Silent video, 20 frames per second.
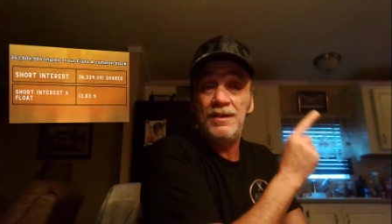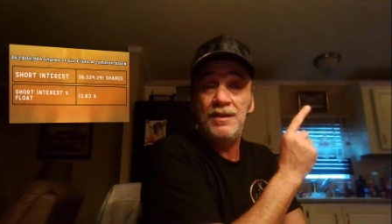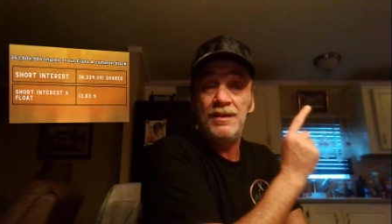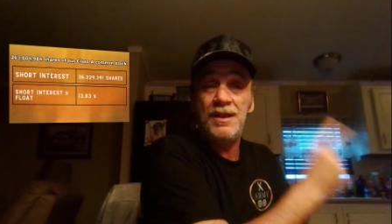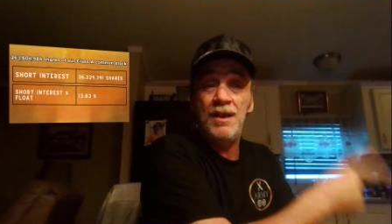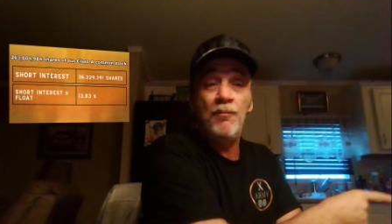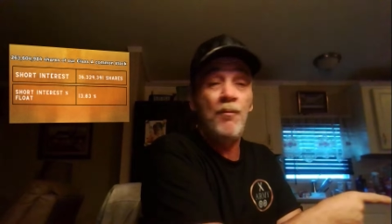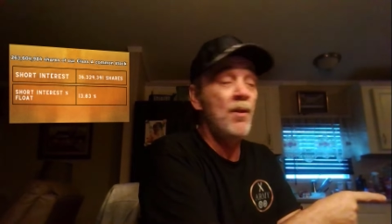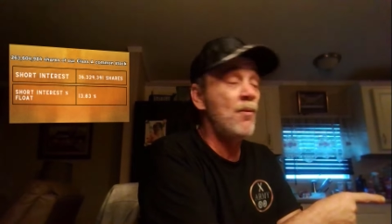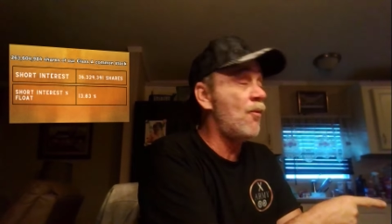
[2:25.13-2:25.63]

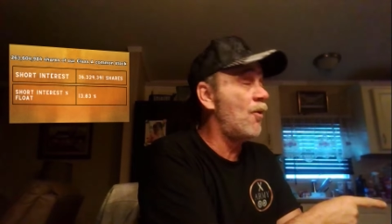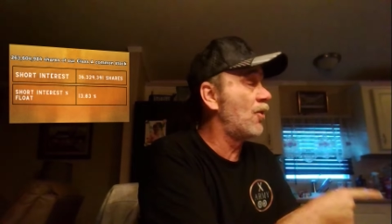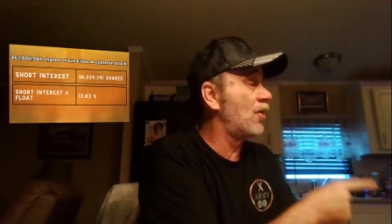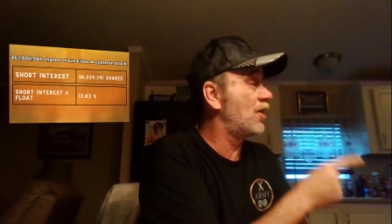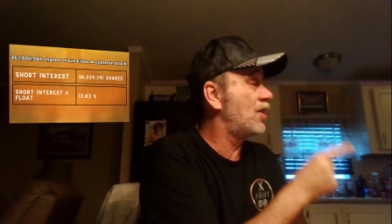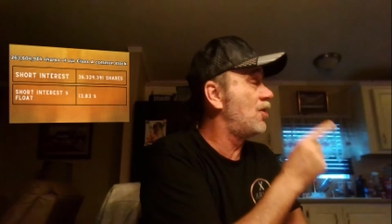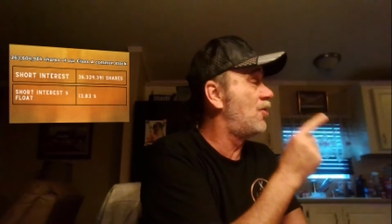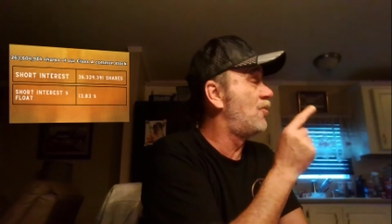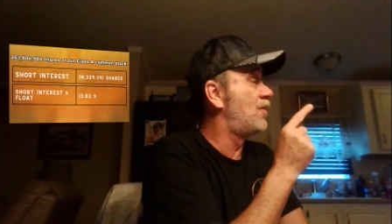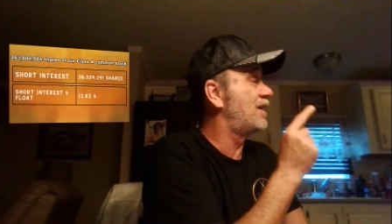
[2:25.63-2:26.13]
Then we want
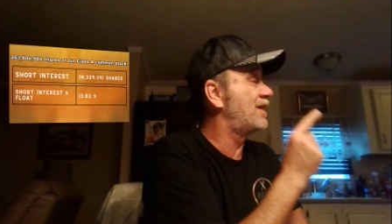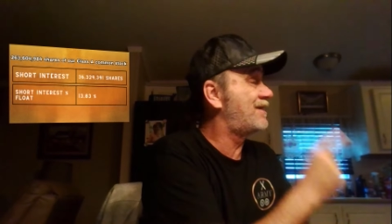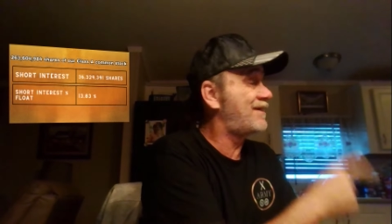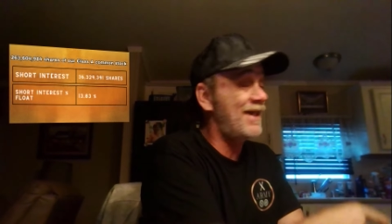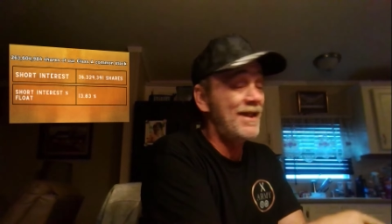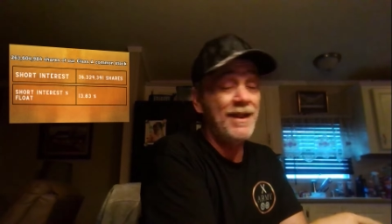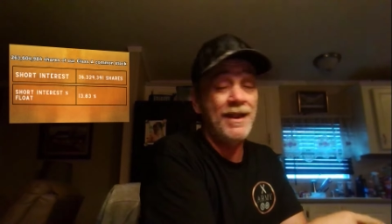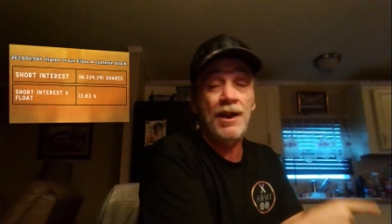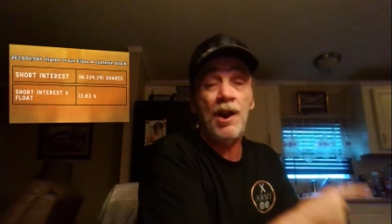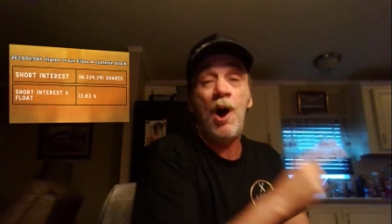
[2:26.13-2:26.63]
to go and
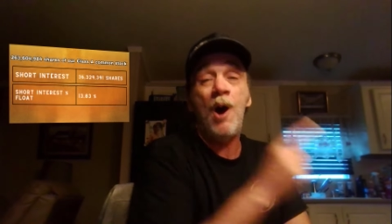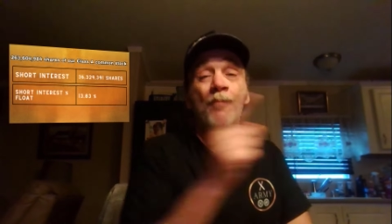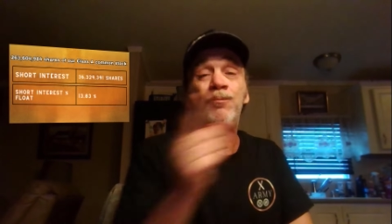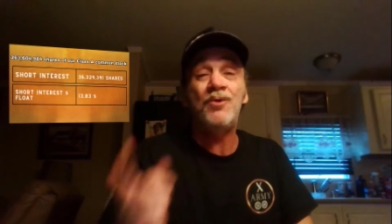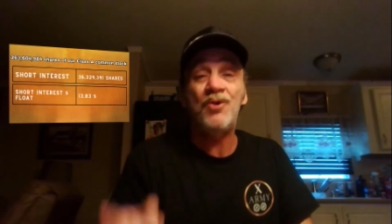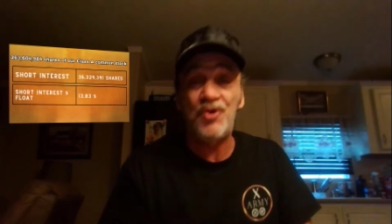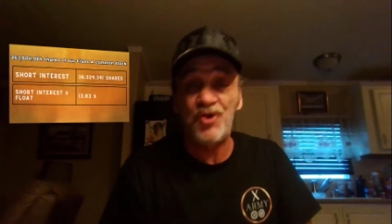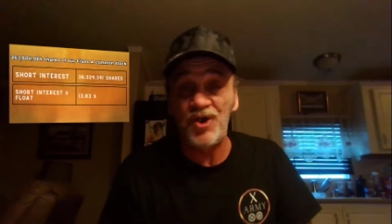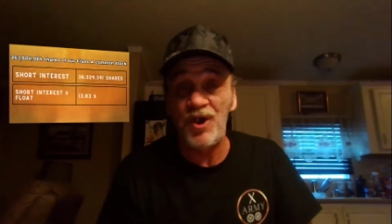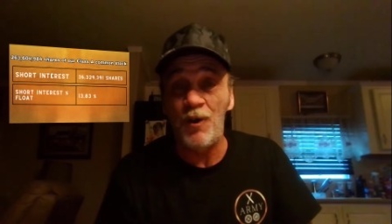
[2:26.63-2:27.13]
take it off
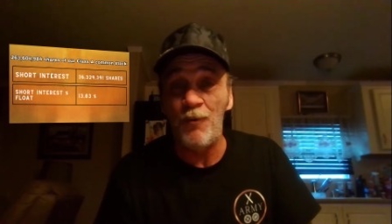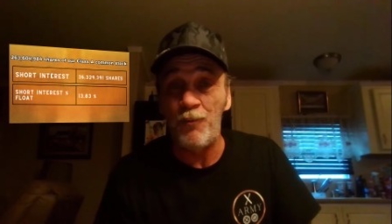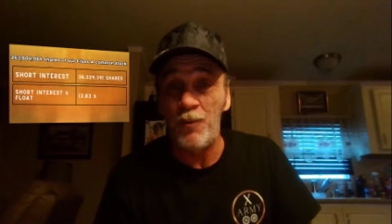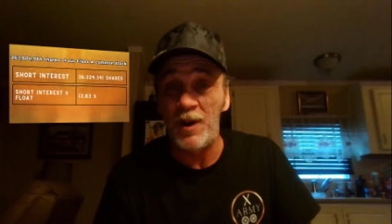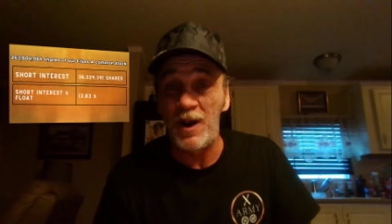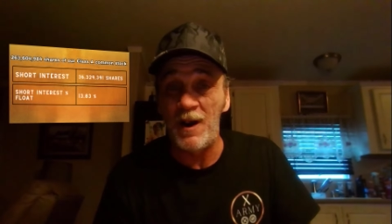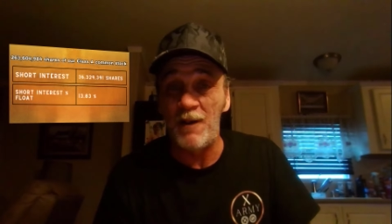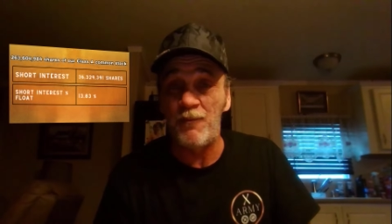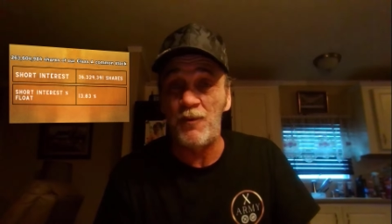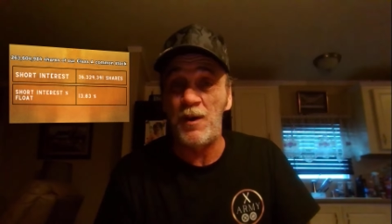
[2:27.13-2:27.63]
the shelf
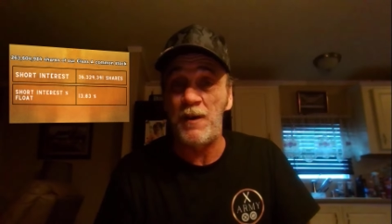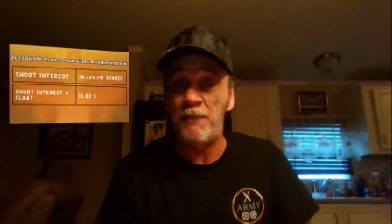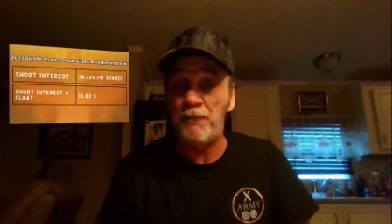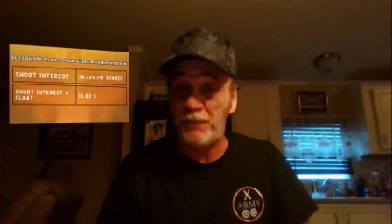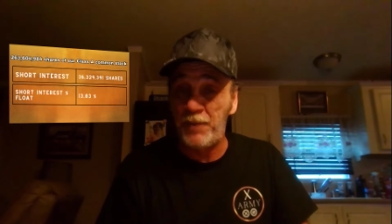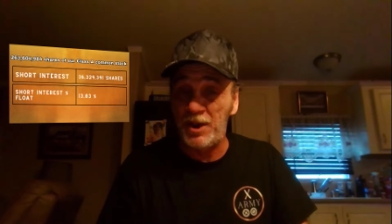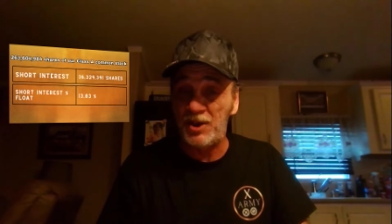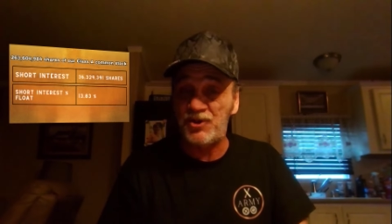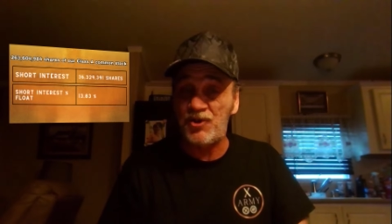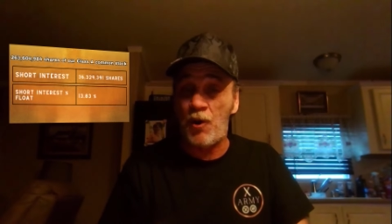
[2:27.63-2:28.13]
whenever it
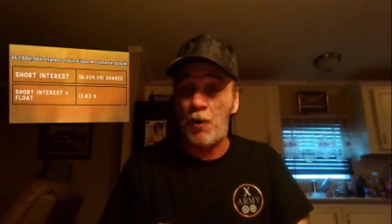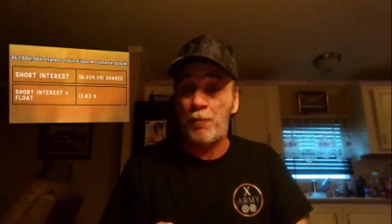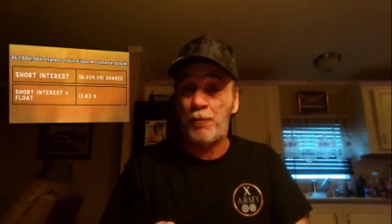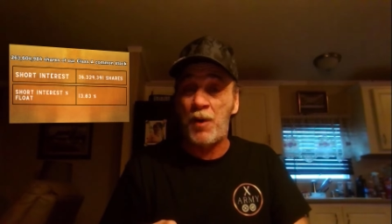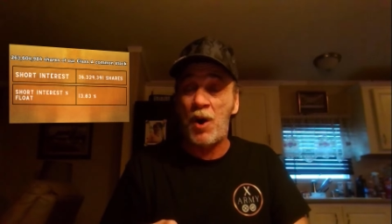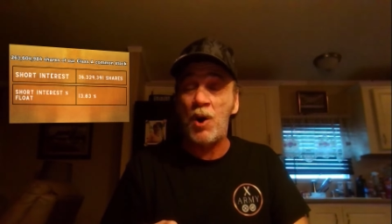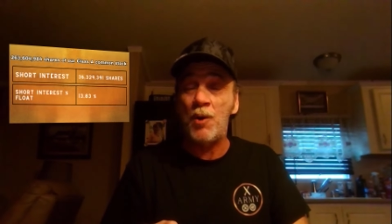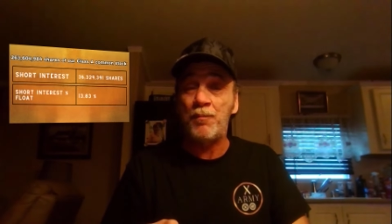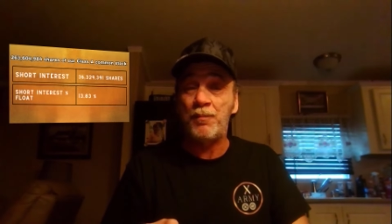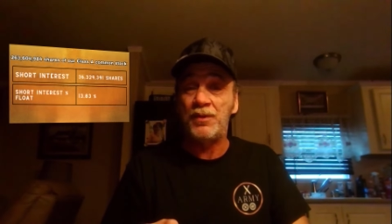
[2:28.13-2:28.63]
fits our
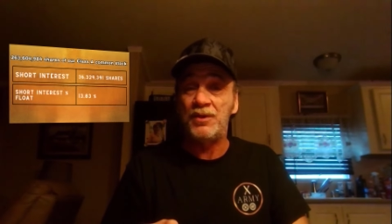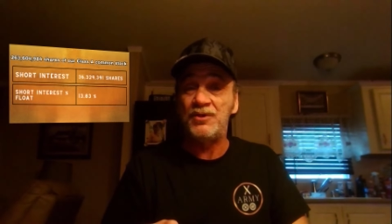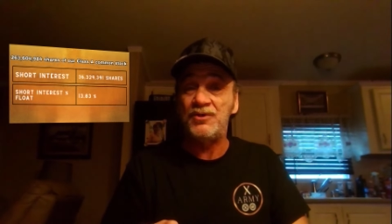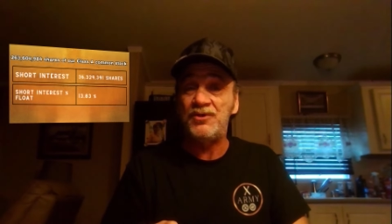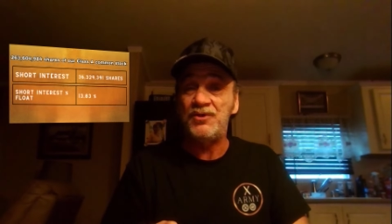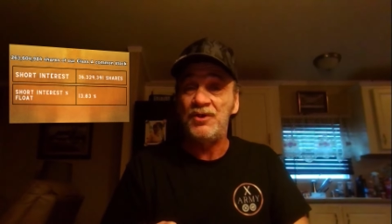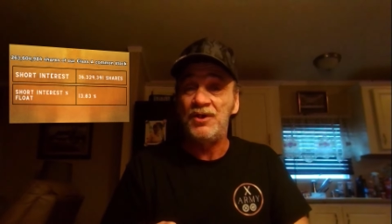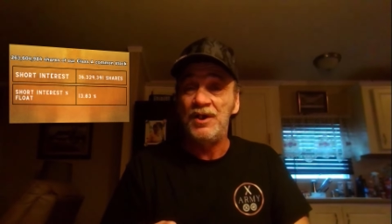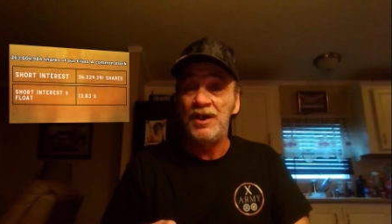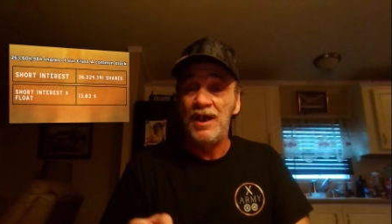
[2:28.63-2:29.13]
purpose,